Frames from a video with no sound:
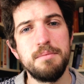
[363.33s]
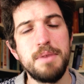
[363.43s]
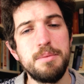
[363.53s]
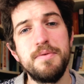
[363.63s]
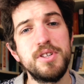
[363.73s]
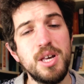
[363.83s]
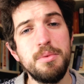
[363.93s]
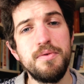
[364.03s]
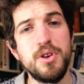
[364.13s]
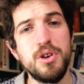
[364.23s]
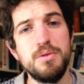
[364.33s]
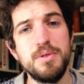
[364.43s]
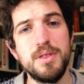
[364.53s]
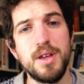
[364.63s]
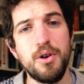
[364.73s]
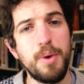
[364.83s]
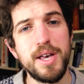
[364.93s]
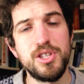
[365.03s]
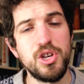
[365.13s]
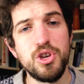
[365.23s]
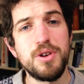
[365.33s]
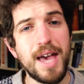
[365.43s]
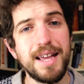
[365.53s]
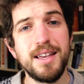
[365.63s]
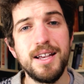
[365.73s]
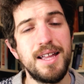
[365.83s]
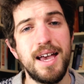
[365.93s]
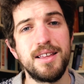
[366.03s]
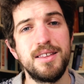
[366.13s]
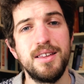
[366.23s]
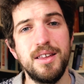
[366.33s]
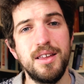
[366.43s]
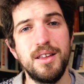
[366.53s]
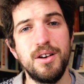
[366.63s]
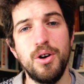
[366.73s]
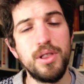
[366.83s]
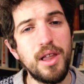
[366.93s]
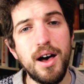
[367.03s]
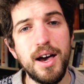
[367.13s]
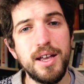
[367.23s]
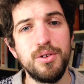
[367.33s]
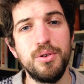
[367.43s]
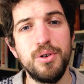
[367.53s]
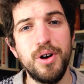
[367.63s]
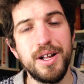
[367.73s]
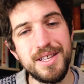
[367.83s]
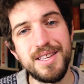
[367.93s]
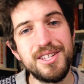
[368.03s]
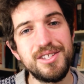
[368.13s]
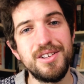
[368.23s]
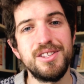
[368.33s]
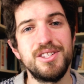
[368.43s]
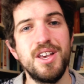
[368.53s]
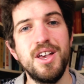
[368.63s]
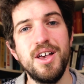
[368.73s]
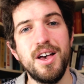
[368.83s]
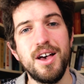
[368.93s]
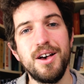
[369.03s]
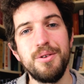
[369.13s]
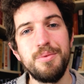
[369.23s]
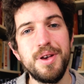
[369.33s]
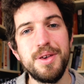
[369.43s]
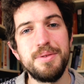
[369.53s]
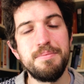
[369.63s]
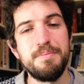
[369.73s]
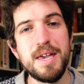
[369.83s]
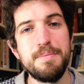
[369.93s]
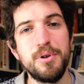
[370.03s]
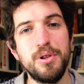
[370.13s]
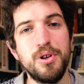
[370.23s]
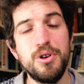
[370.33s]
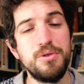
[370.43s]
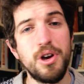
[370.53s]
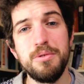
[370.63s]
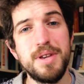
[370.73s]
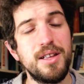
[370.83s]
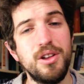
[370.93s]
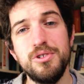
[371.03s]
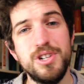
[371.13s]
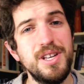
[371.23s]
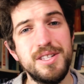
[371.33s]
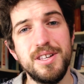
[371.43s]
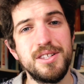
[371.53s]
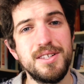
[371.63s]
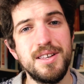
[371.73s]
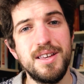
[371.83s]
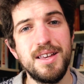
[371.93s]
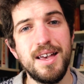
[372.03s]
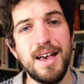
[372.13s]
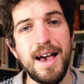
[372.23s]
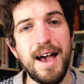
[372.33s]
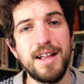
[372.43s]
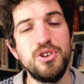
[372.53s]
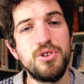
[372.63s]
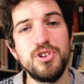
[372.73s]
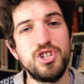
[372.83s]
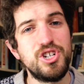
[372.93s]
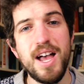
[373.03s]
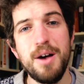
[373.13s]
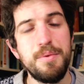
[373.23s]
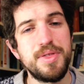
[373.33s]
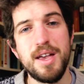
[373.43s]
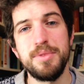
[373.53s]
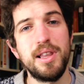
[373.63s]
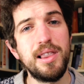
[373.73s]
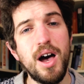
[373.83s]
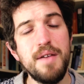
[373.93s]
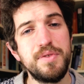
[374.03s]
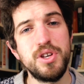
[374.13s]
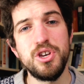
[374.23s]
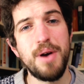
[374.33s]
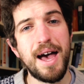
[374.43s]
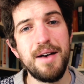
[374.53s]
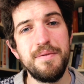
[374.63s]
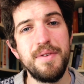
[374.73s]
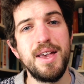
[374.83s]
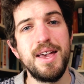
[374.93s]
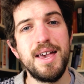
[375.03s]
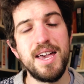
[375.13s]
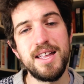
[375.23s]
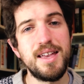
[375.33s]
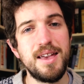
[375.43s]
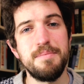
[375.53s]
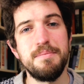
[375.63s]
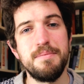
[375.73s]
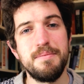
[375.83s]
Maybe for some of you, there are ways that you can connect online or at a distance uh, with people who don't yet know Jesus. And you can share with them the life that you have in Him.